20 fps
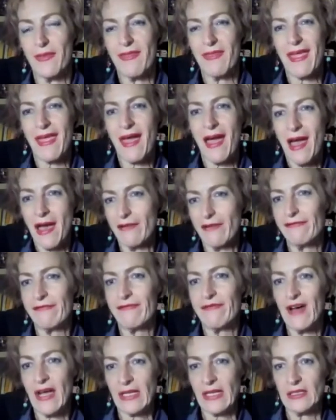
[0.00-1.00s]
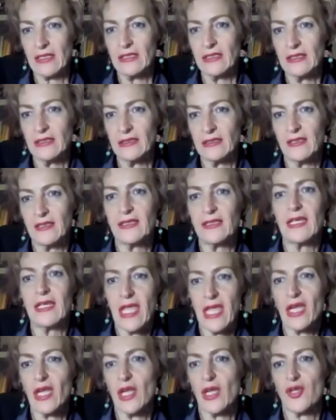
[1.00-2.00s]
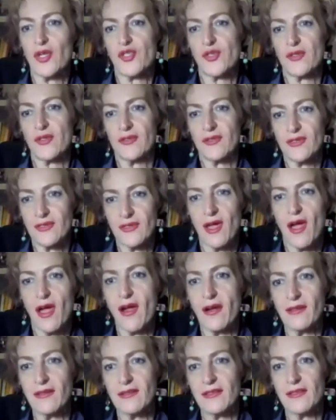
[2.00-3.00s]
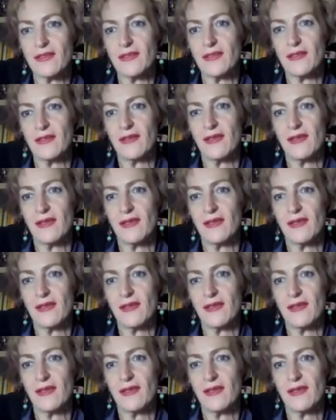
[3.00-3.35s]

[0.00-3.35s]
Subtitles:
have fun, English starts,